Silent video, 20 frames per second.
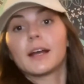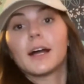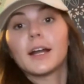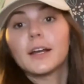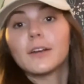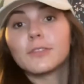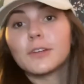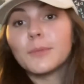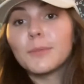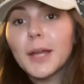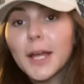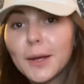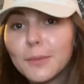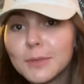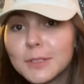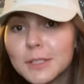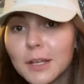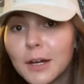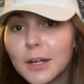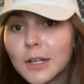got it from
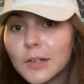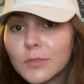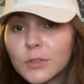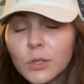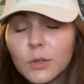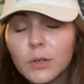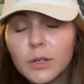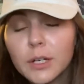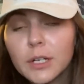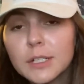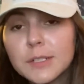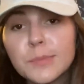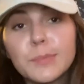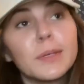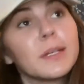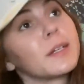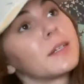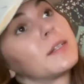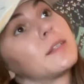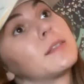Amazon, of course,
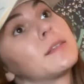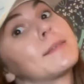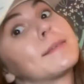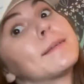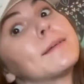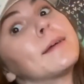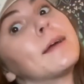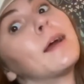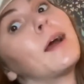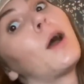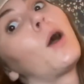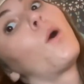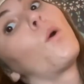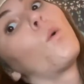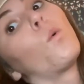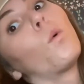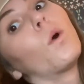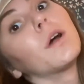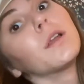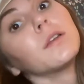because
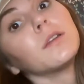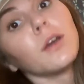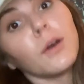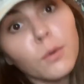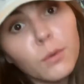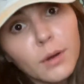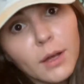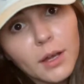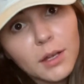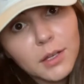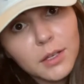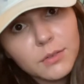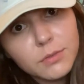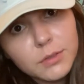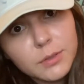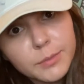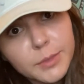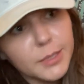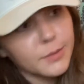what don't I get from